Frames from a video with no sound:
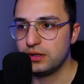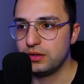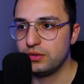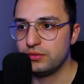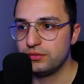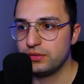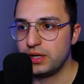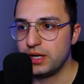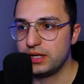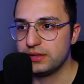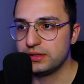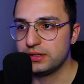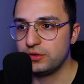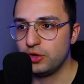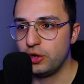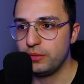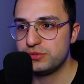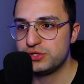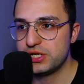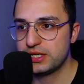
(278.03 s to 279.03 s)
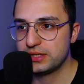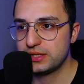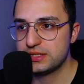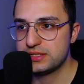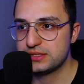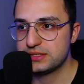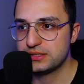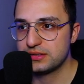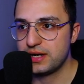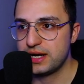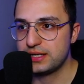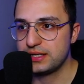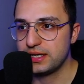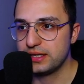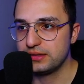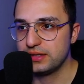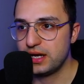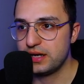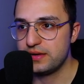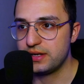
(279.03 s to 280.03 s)
under the object lister, I can
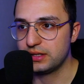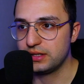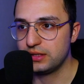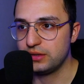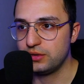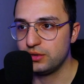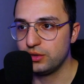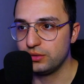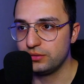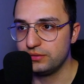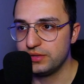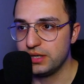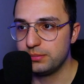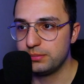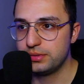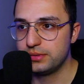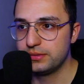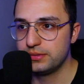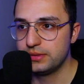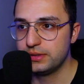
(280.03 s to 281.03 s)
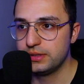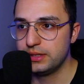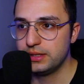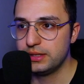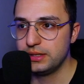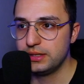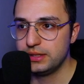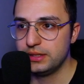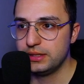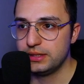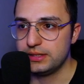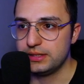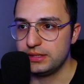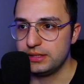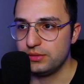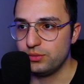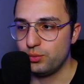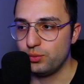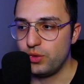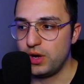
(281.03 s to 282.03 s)
directly go dub
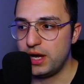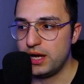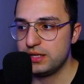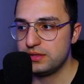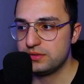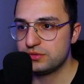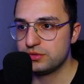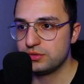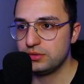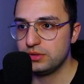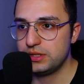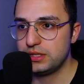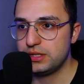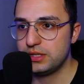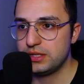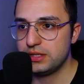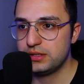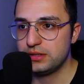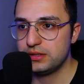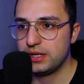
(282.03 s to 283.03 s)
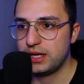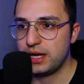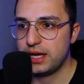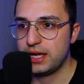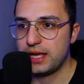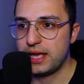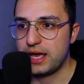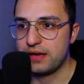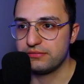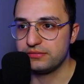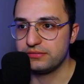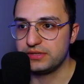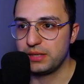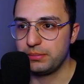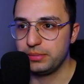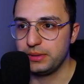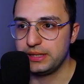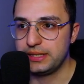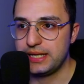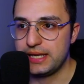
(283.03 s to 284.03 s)
Y tool here. I have
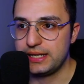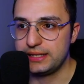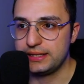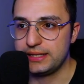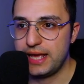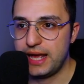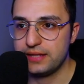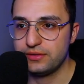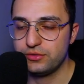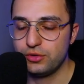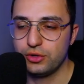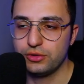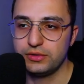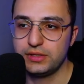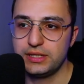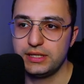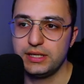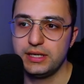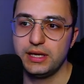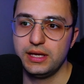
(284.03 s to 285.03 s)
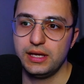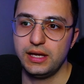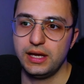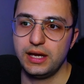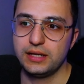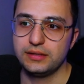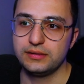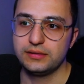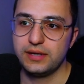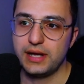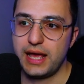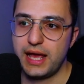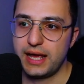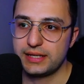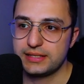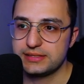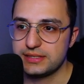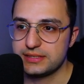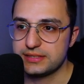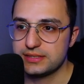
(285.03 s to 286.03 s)
duplicated that on the other
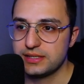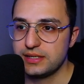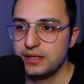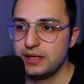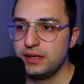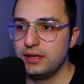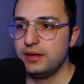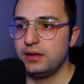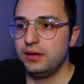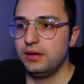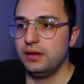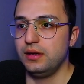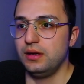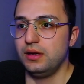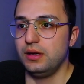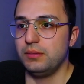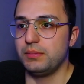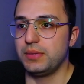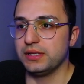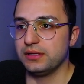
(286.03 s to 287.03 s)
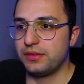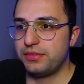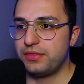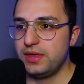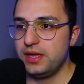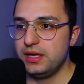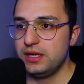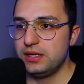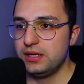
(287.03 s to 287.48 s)
axis. But the thing